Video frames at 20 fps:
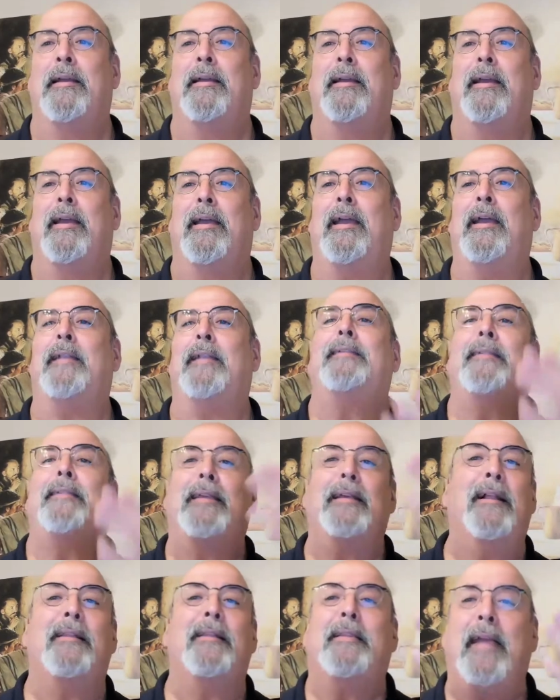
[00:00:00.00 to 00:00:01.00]
it
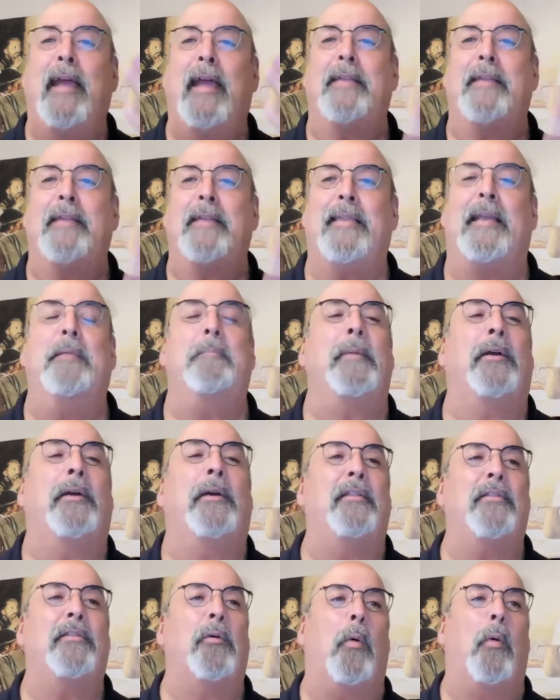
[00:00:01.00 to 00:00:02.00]
still takes immigrants
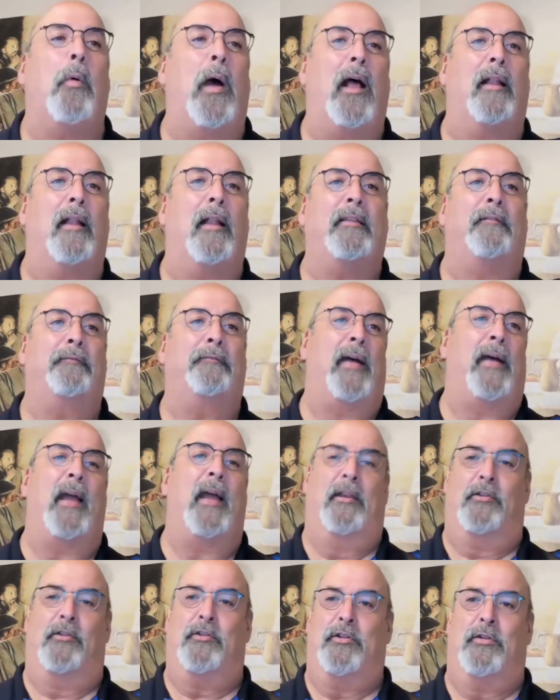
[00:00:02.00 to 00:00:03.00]
a while to
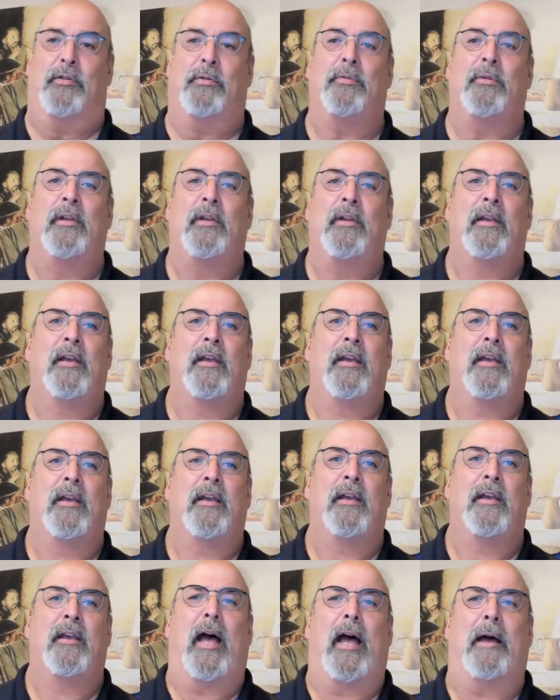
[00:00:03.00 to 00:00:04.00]
find you
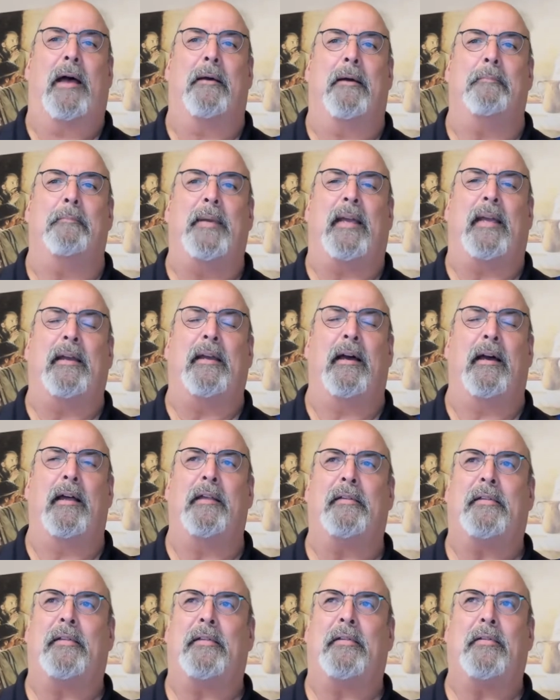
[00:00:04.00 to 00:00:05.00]

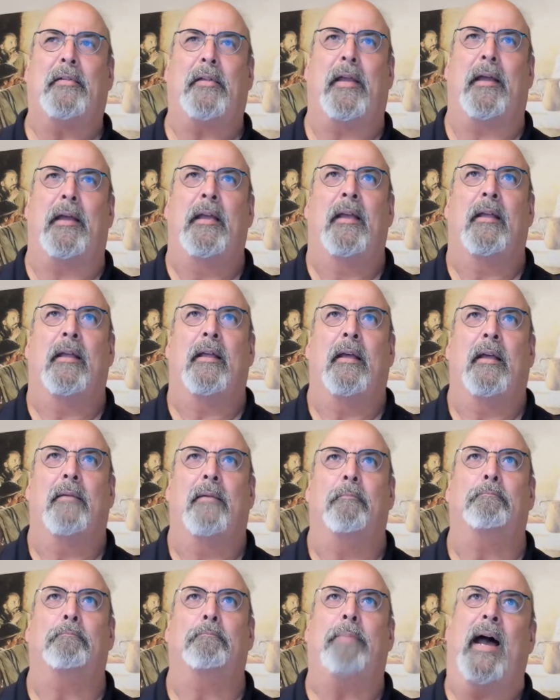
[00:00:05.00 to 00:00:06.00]
because
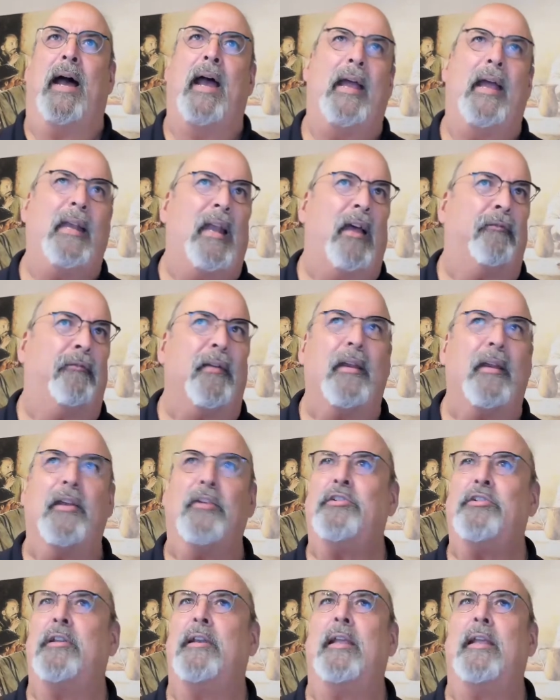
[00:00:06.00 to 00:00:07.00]
by
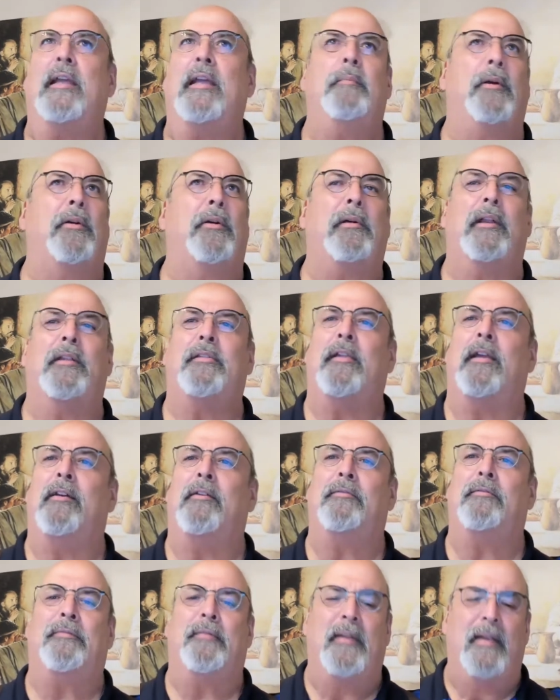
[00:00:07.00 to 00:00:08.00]
definition, immigrants
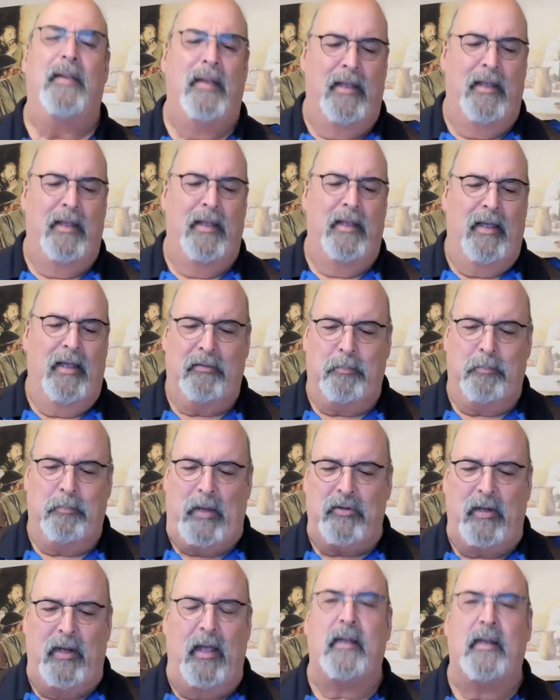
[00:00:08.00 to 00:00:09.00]
have,
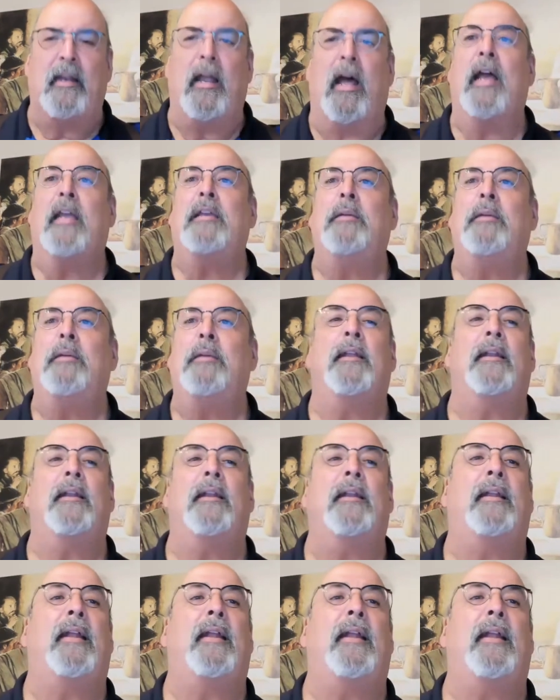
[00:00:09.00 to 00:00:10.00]
especially
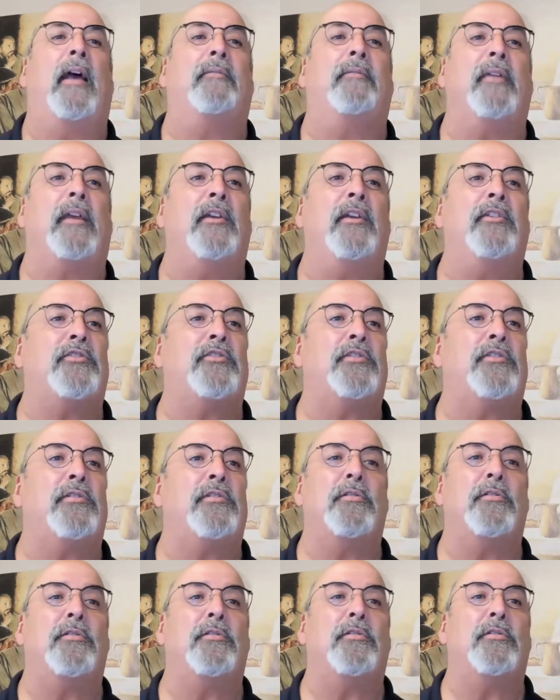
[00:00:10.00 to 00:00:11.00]
undocumented, have
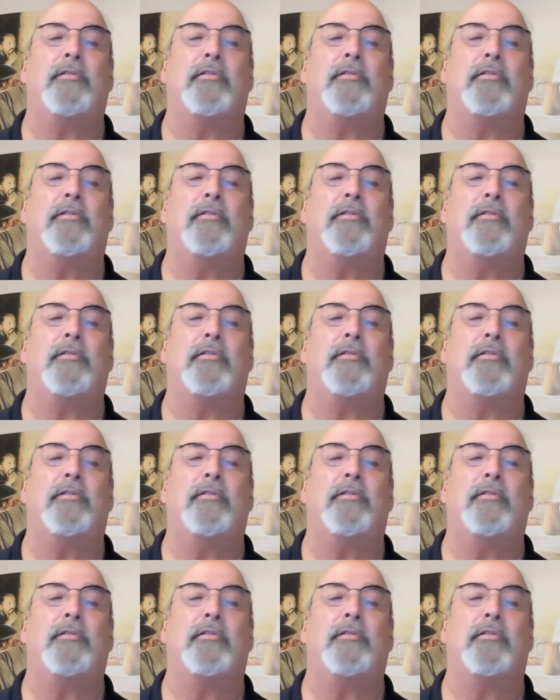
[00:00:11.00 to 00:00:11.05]
issues.